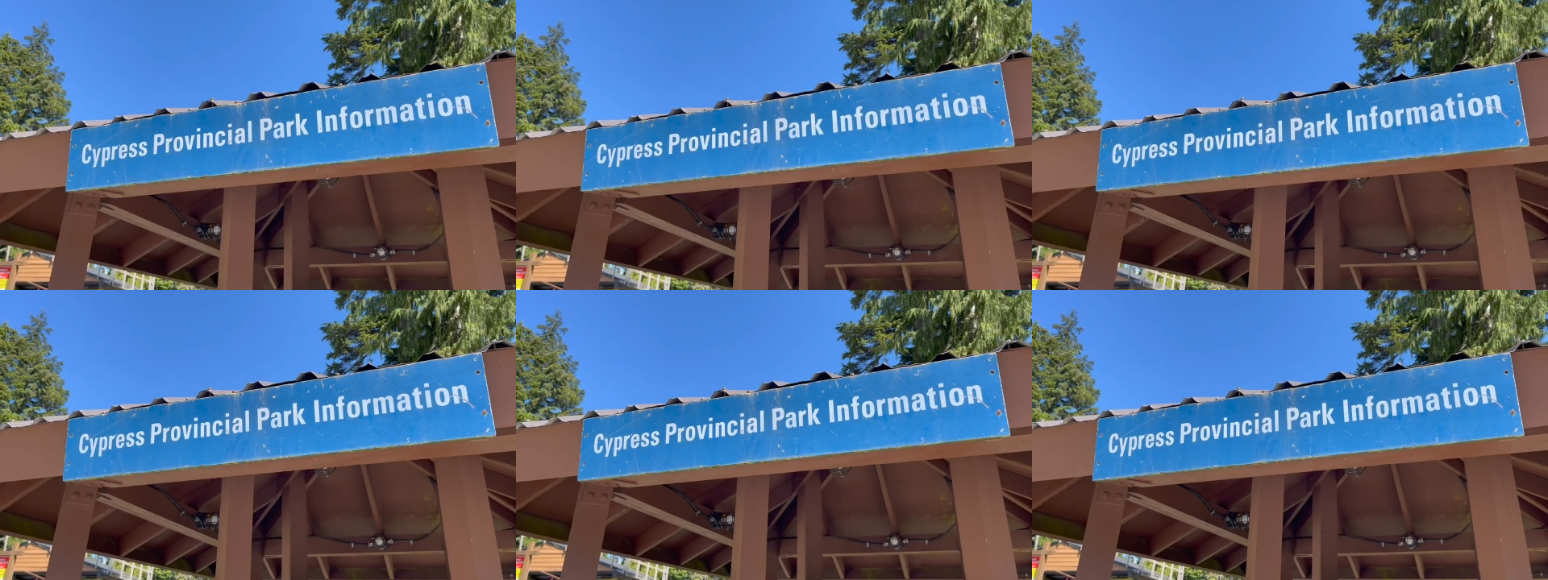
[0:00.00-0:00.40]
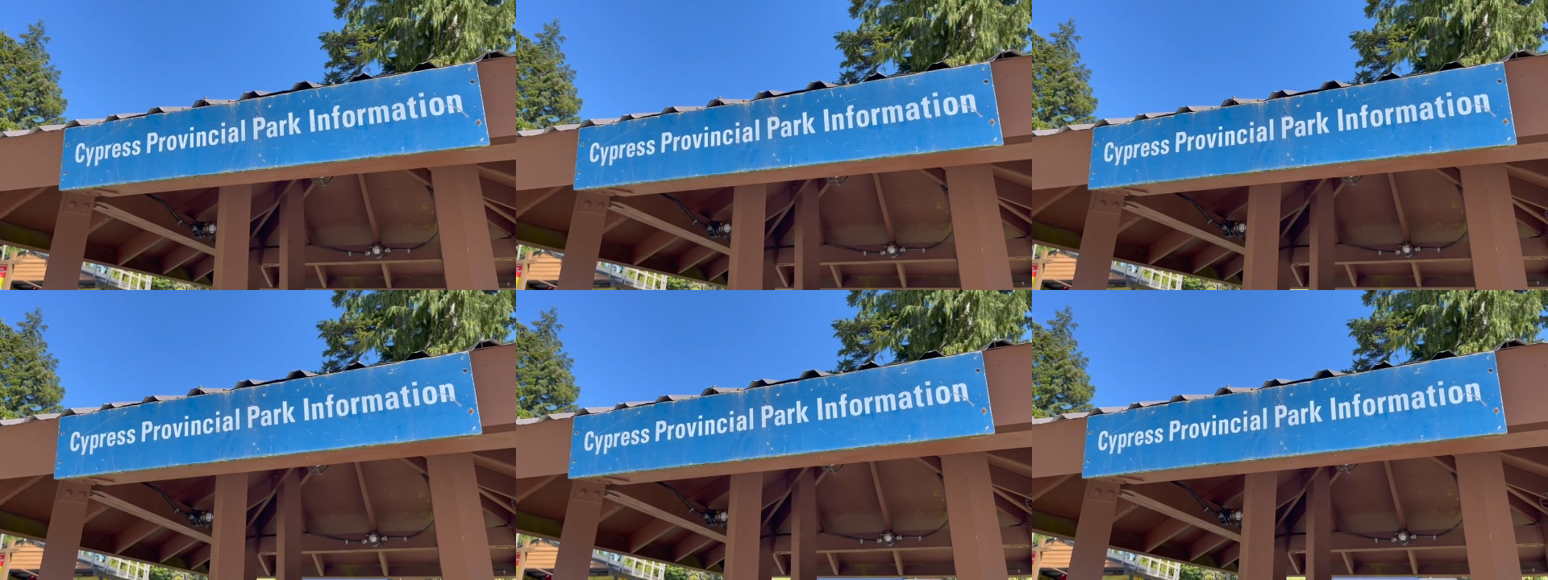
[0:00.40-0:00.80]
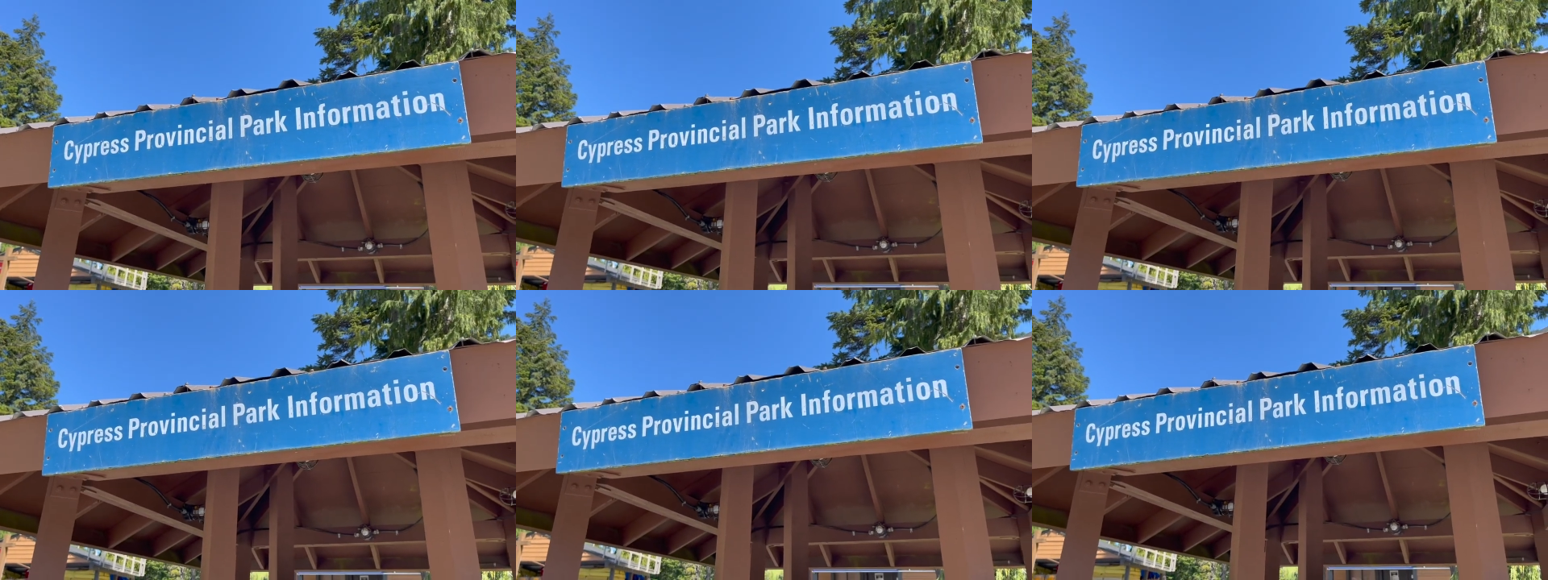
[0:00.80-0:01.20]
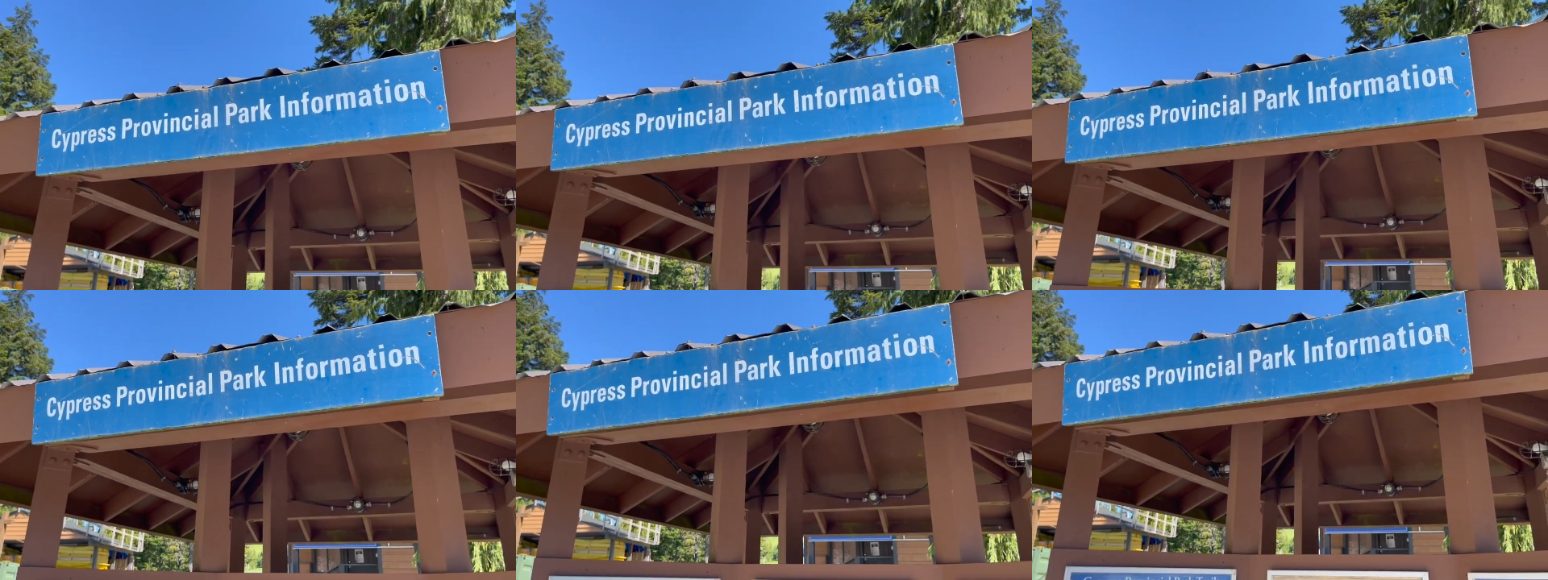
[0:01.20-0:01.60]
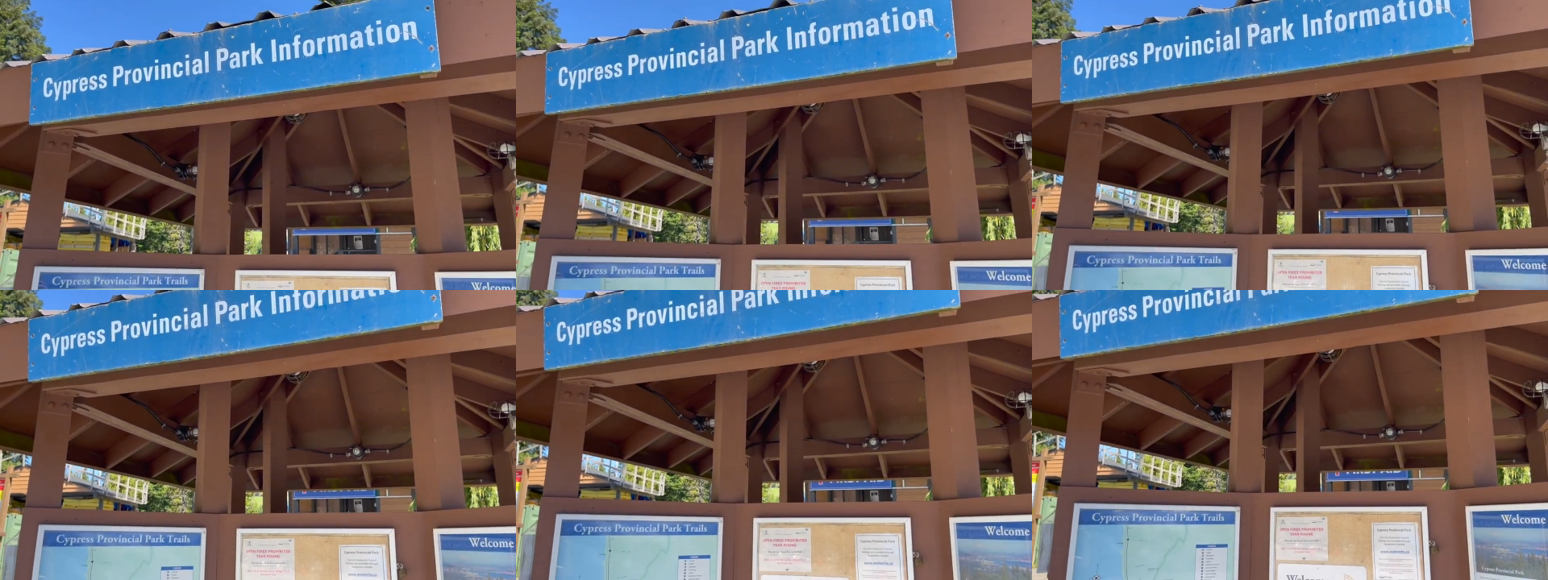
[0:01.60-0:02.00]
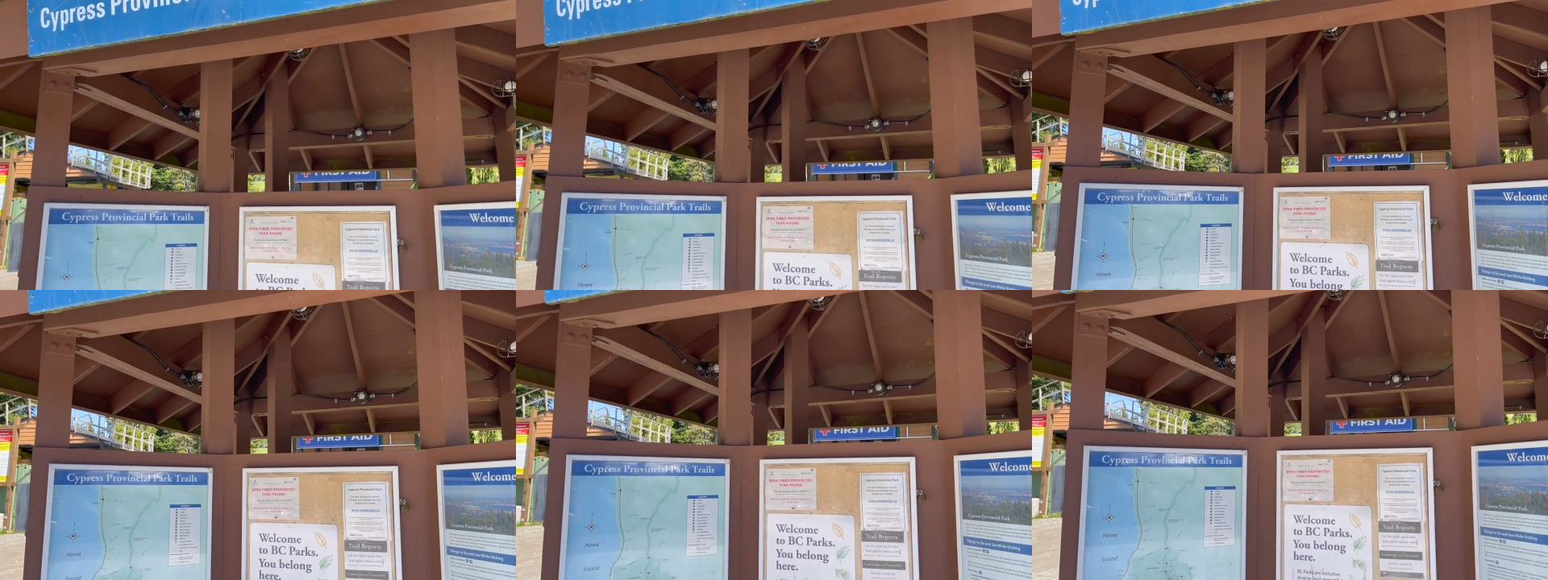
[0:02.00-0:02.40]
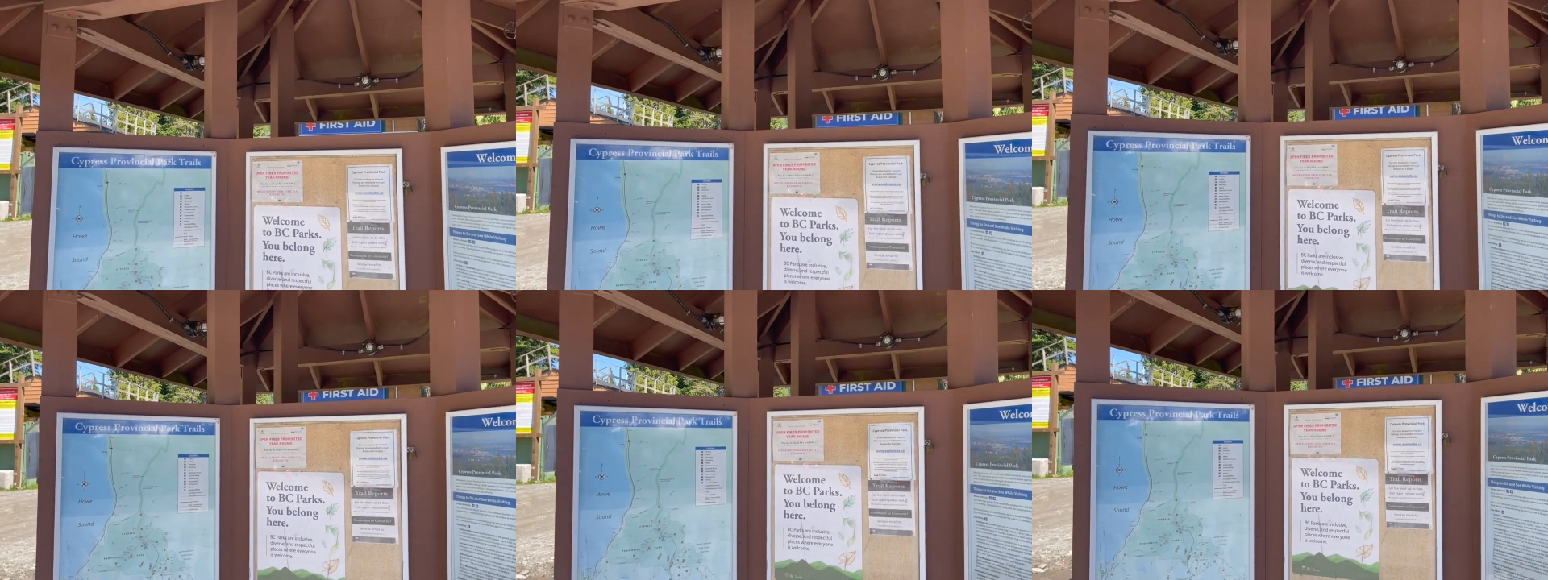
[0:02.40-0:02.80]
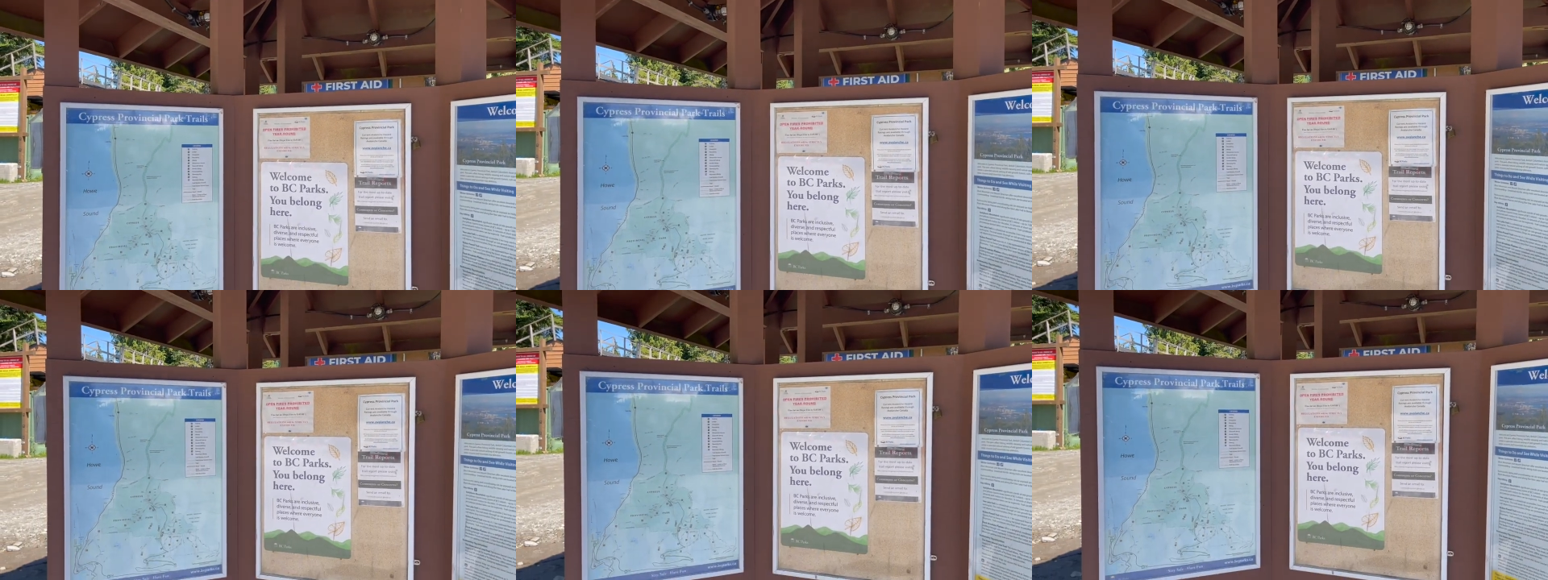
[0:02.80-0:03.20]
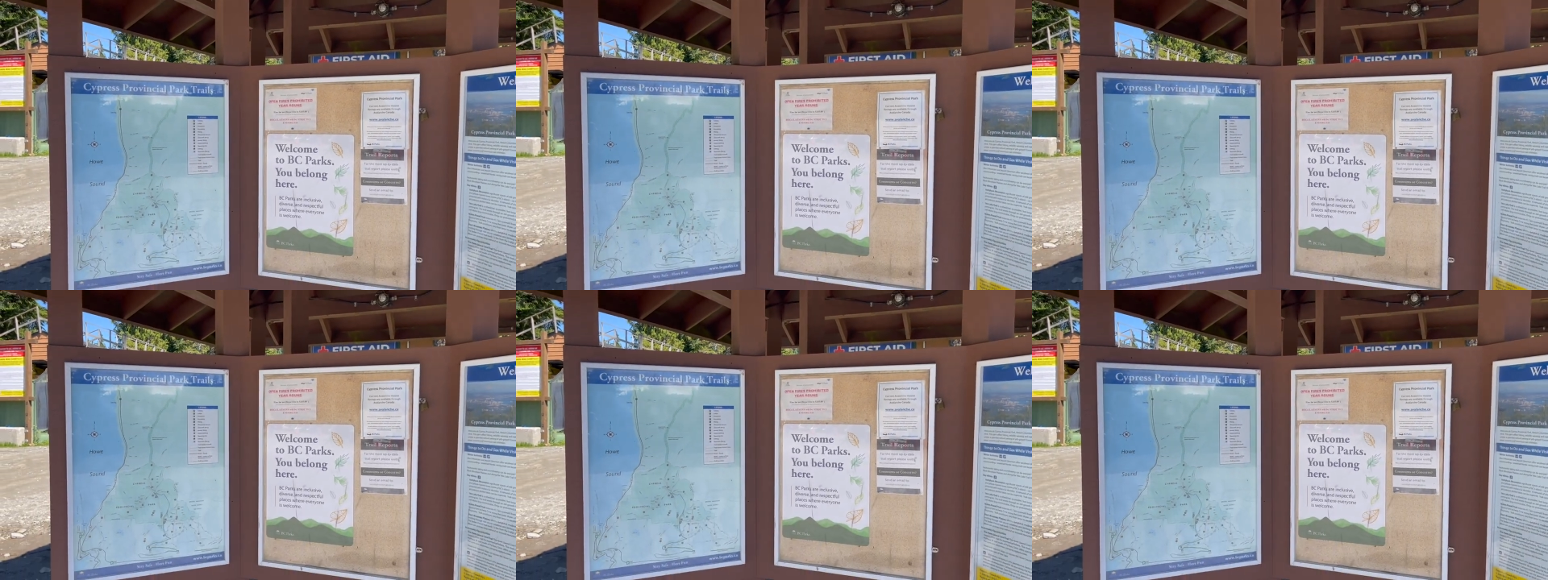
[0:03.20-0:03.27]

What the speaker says: Nobody's mouth can be seen.